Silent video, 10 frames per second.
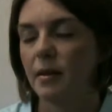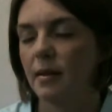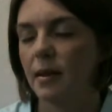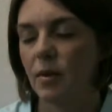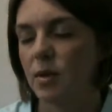
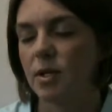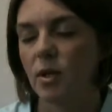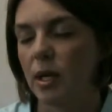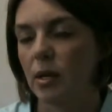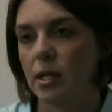That was
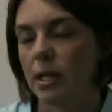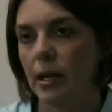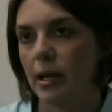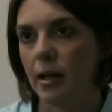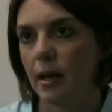so
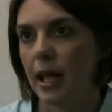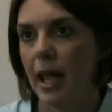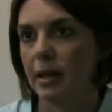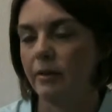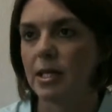irritating. I
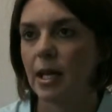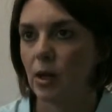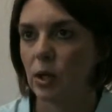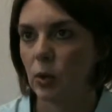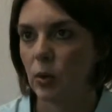can't even
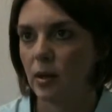tell you,